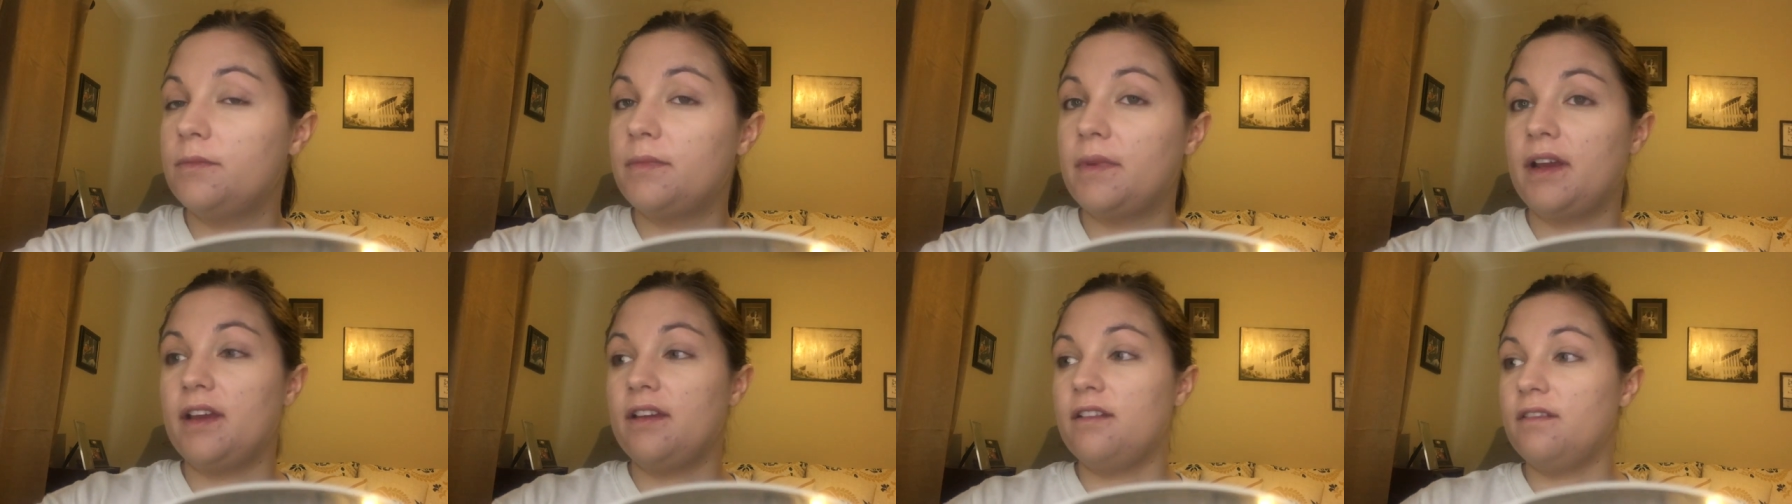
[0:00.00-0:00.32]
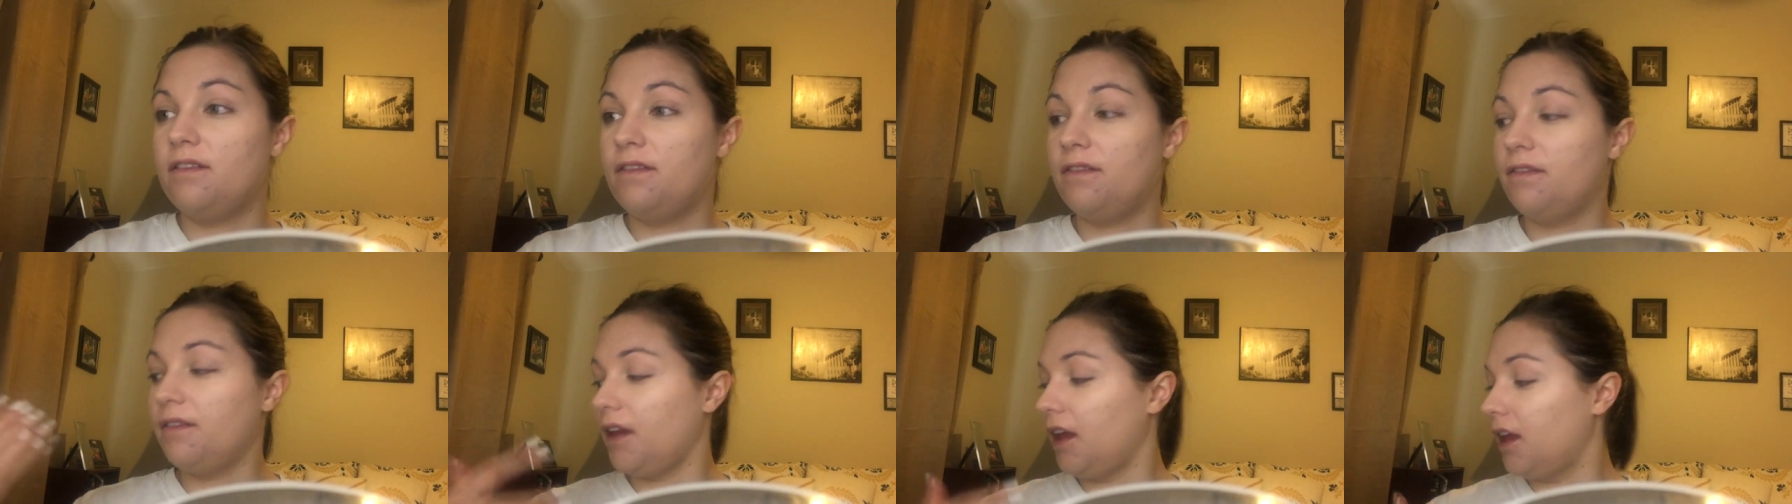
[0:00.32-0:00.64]
my
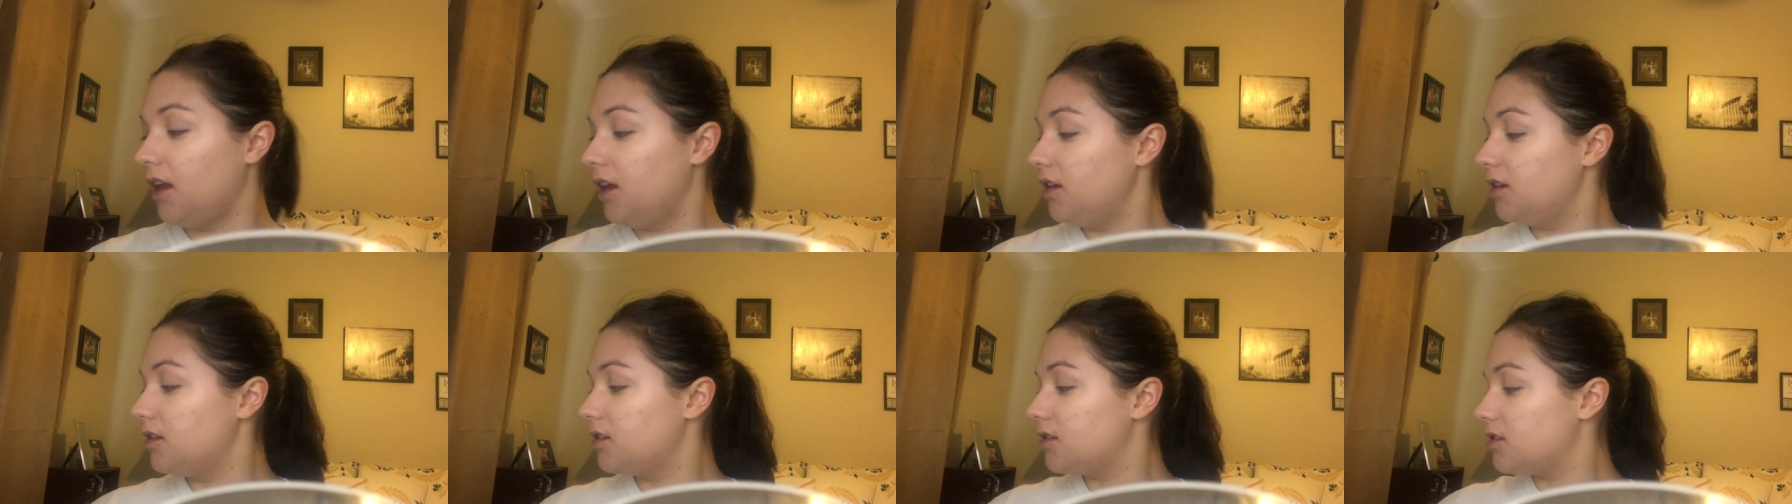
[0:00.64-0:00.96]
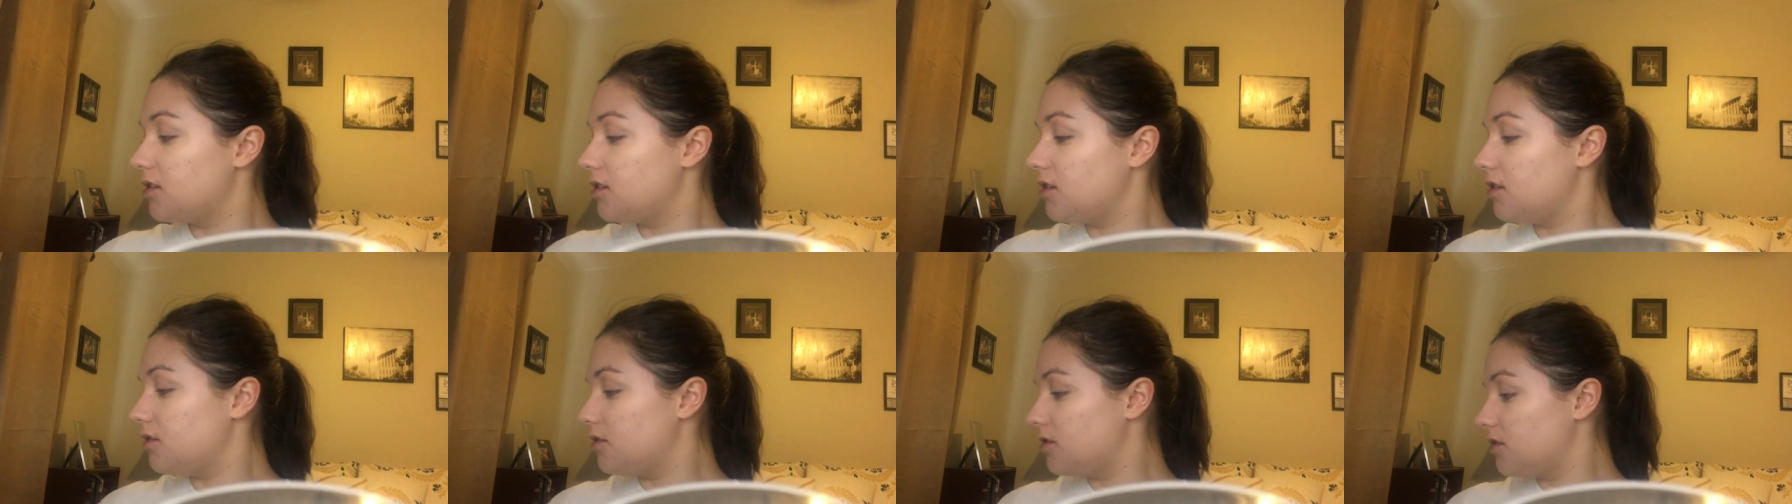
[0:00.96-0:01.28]

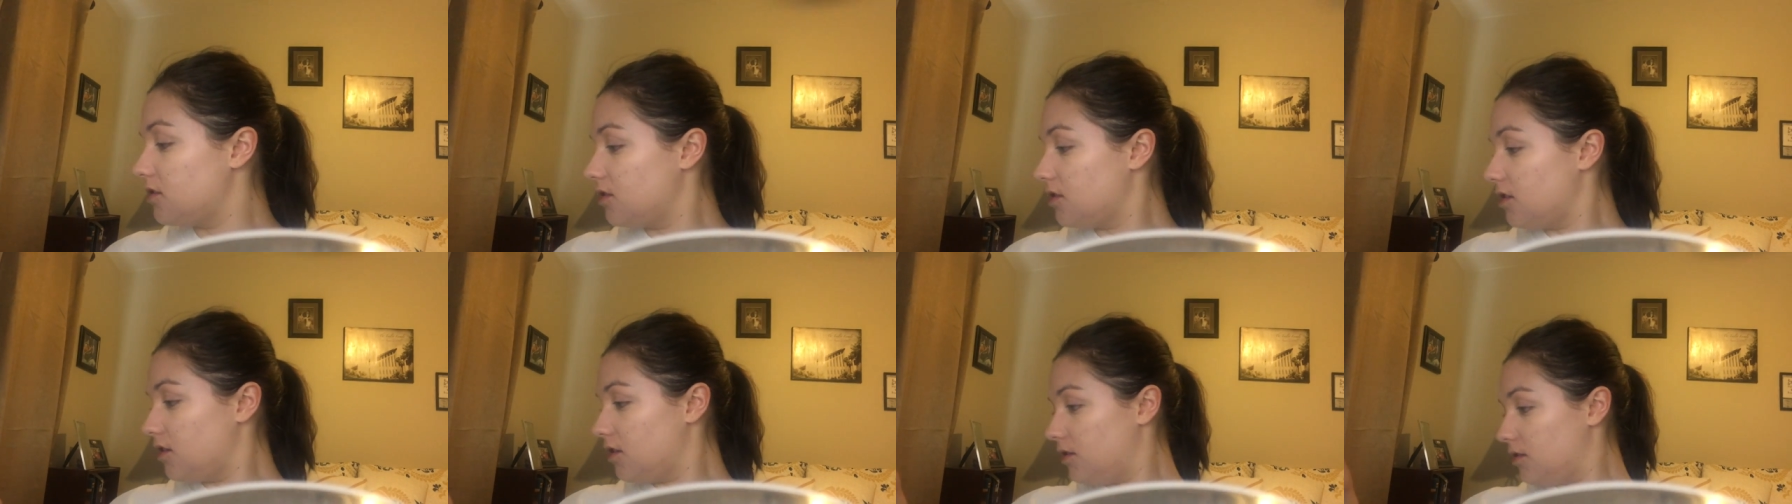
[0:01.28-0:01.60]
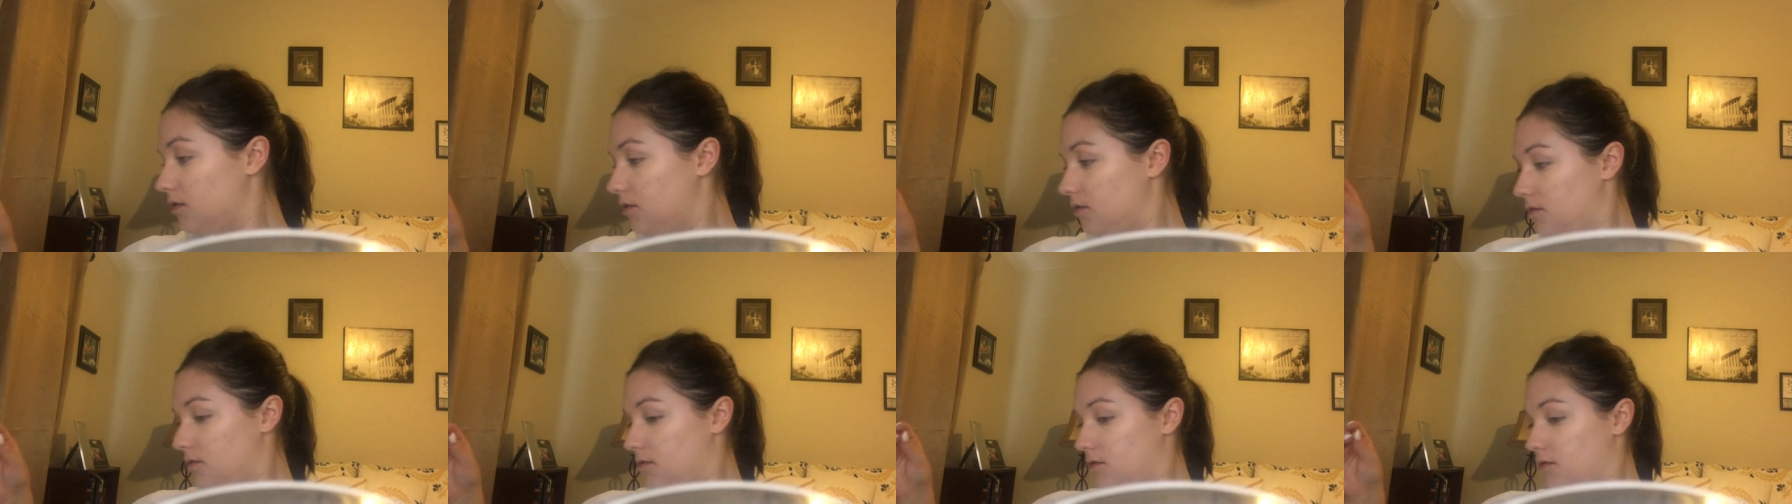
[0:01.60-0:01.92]
face.
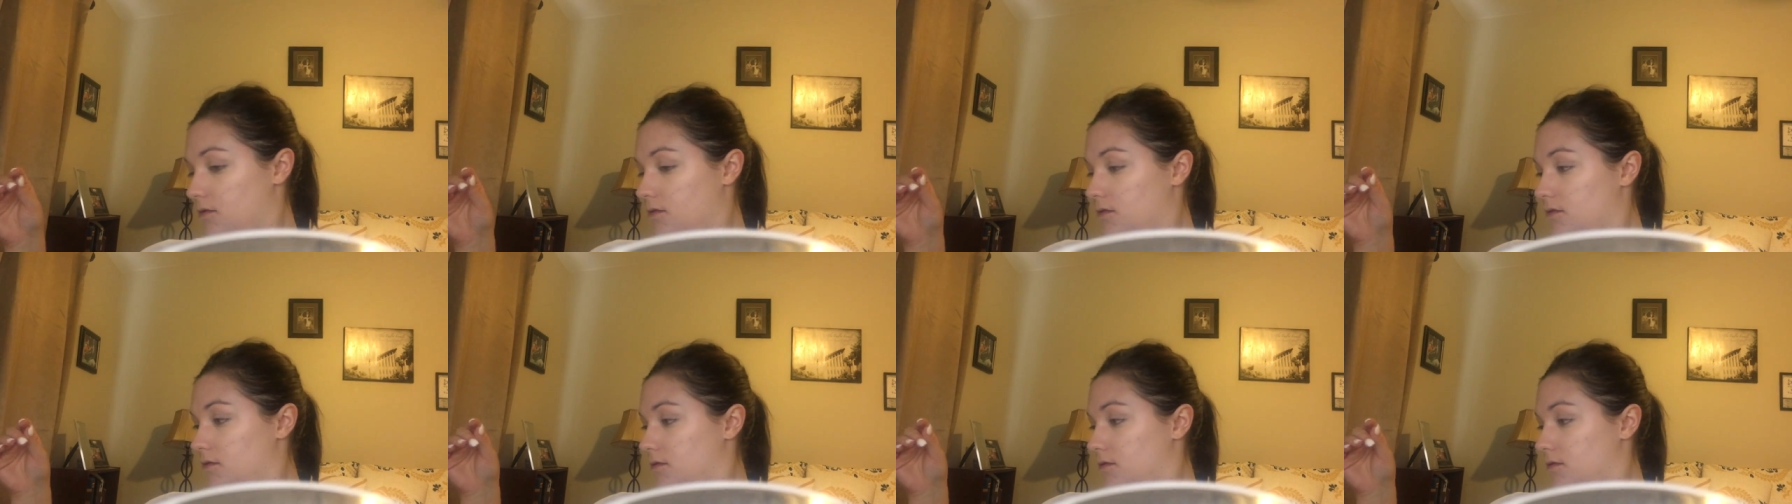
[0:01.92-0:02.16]
So